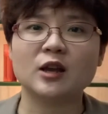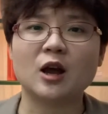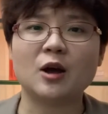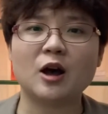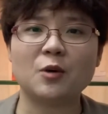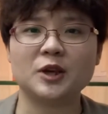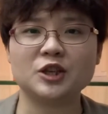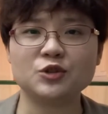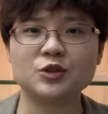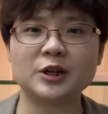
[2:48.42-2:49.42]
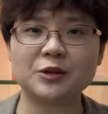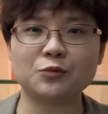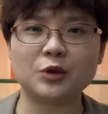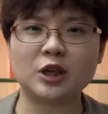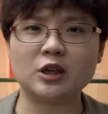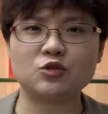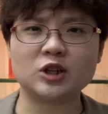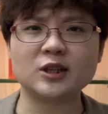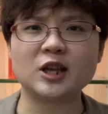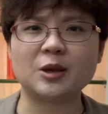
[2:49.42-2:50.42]
uh, but usually we
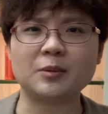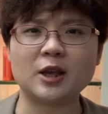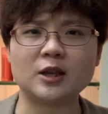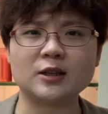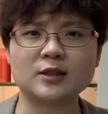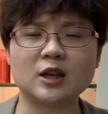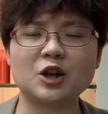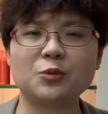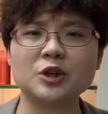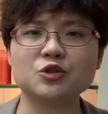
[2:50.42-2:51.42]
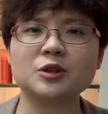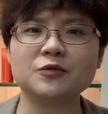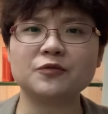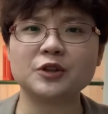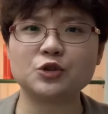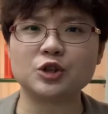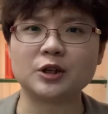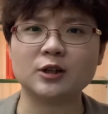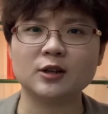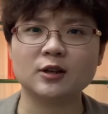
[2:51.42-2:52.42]
just keep its original feature
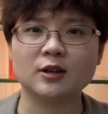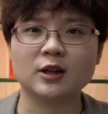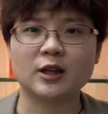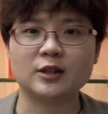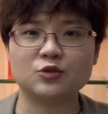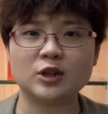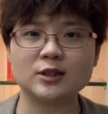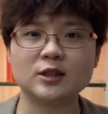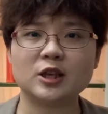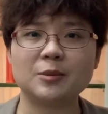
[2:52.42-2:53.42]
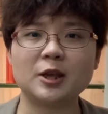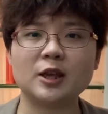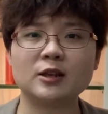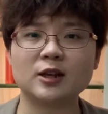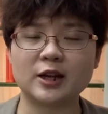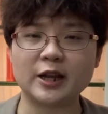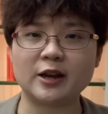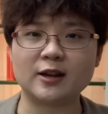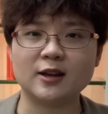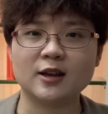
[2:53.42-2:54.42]
just keep it clear
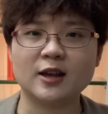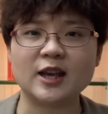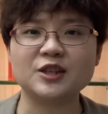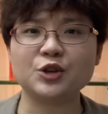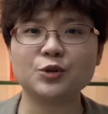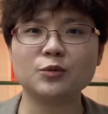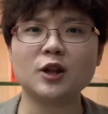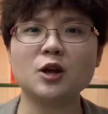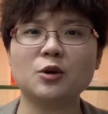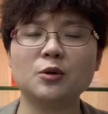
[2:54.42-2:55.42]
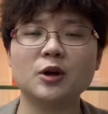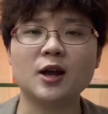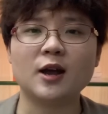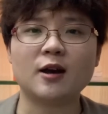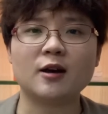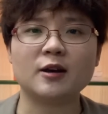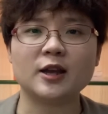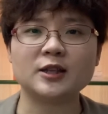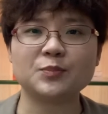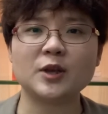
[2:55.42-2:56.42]
as you know uh,
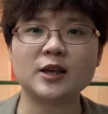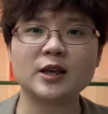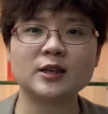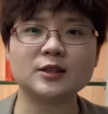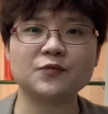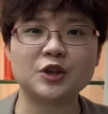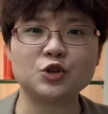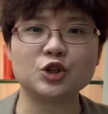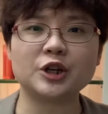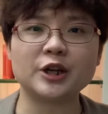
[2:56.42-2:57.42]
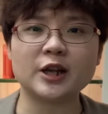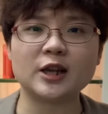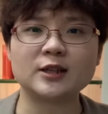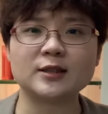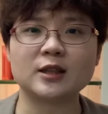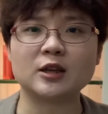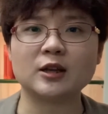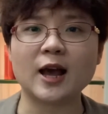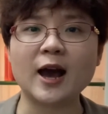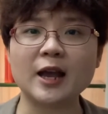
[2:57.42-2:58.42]
its biggest feature is the
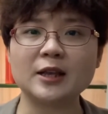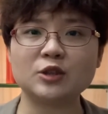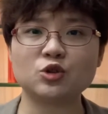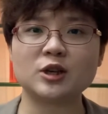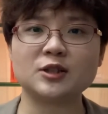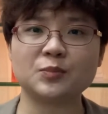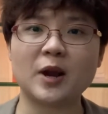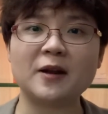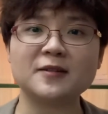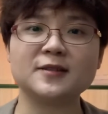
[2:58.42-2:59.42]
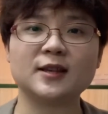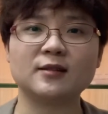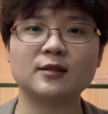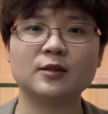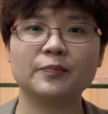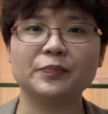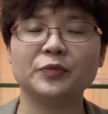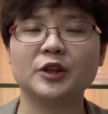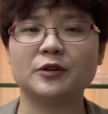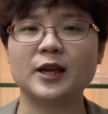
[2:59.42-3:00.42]
high transparency
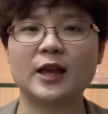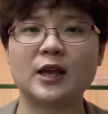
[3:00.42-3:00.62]
okay